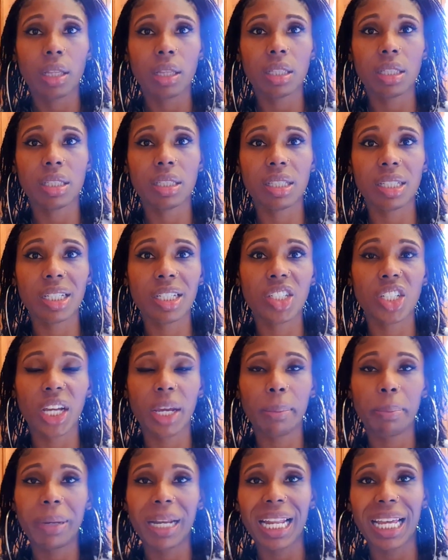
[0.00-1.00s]
the
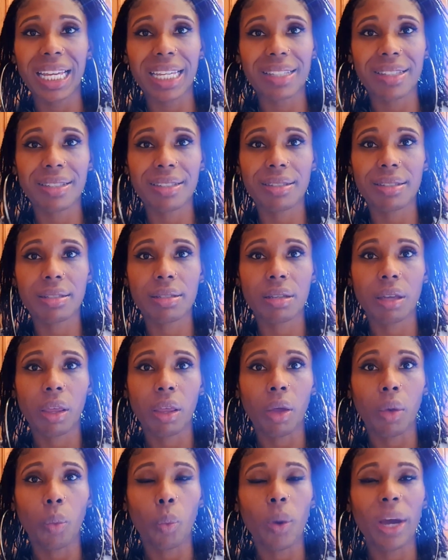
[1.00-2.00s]
DJ placed
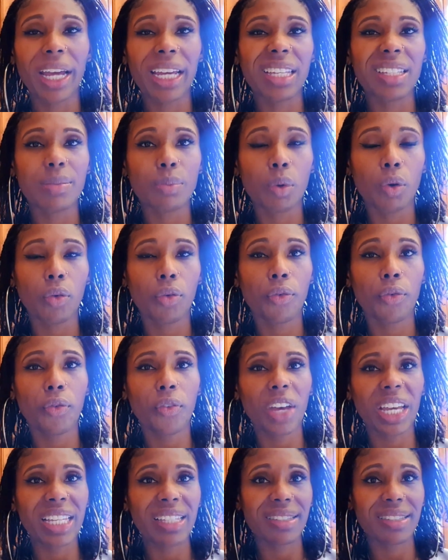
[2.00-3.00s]
where he's more
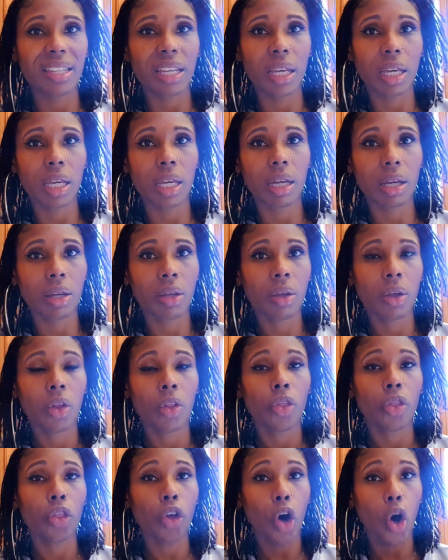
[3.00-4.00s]
facing
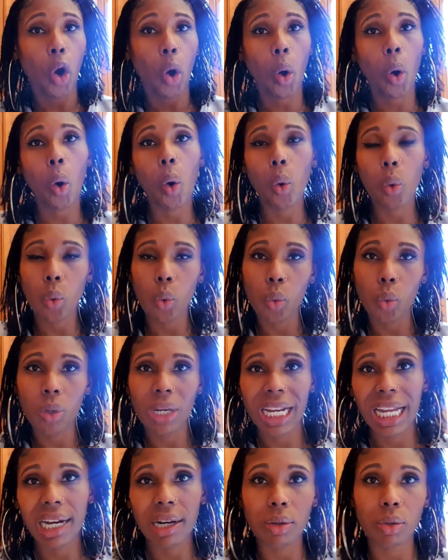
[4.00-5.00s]
the whole
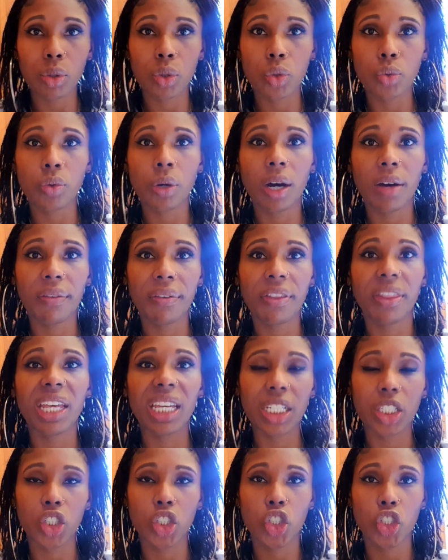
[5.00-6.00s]
lounge rather
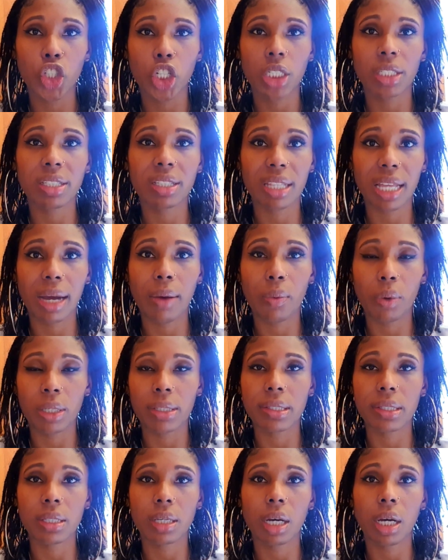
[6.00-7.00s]
than just that one
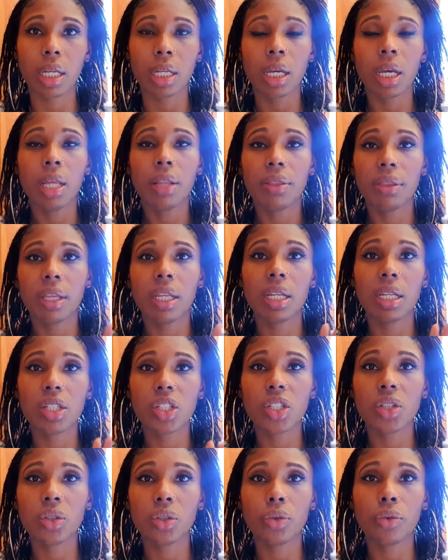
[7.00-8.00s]
side. The
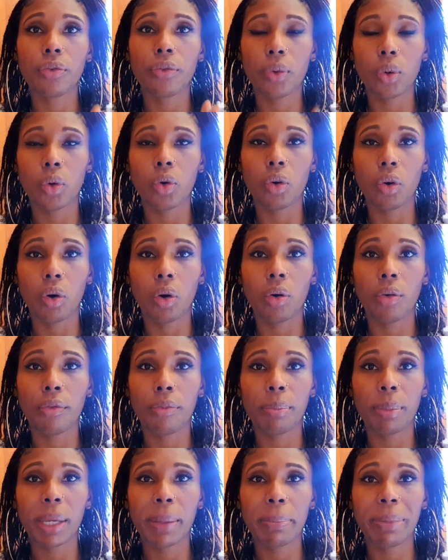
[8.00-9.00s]
initial thought of
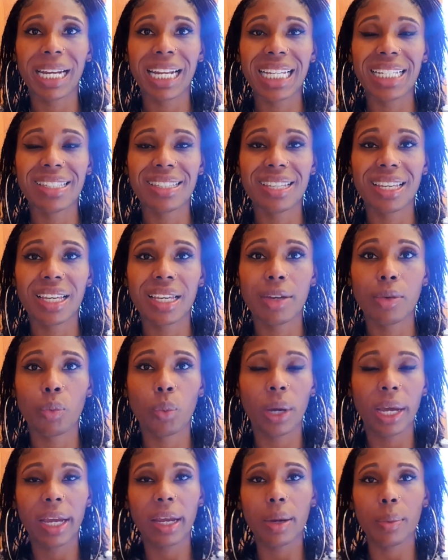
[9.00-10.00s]
me placing it
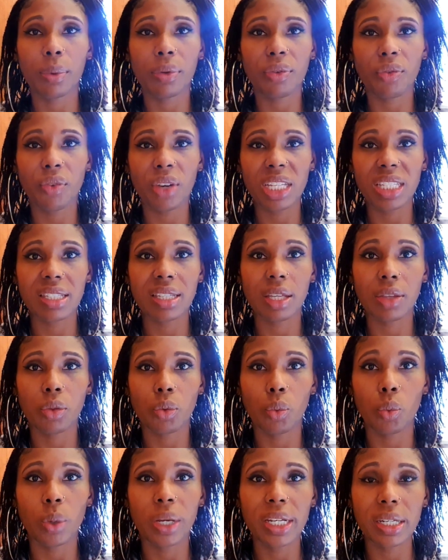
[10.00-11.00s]
where it was facing
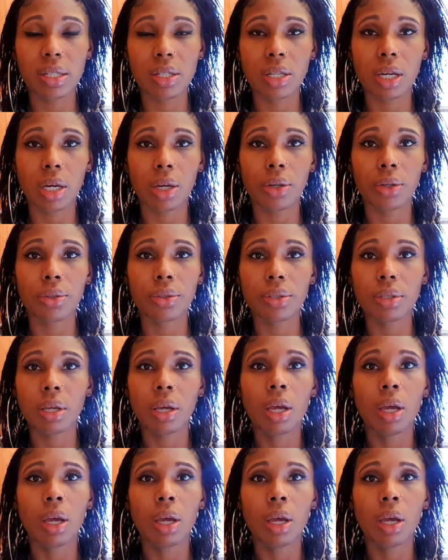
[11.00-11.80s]
the windows